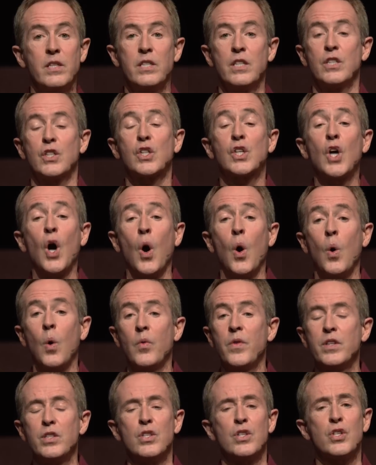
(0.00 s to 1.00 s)
this is
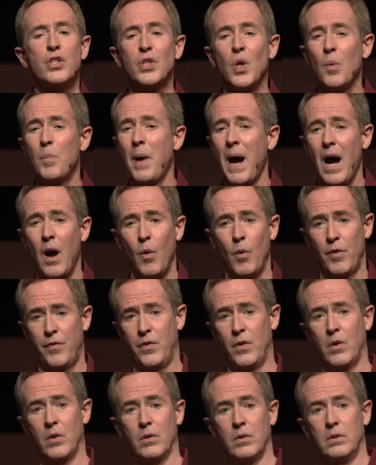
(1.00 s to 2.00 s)
gold. This is so
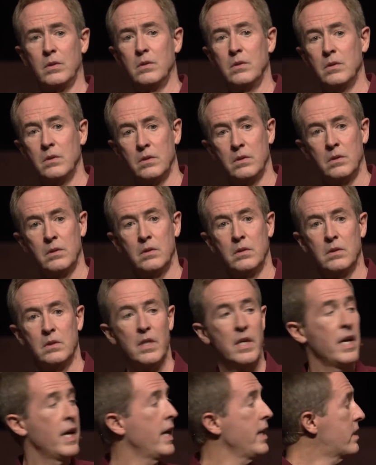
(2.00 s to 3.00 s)
powerful.
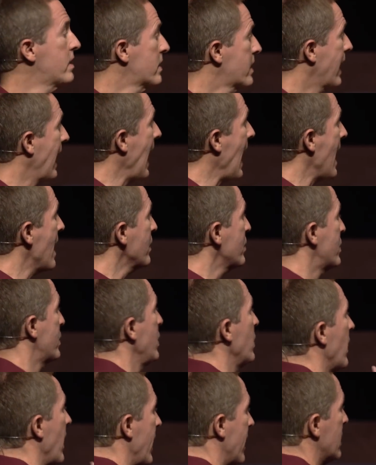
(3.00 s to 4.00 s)
He says, cast your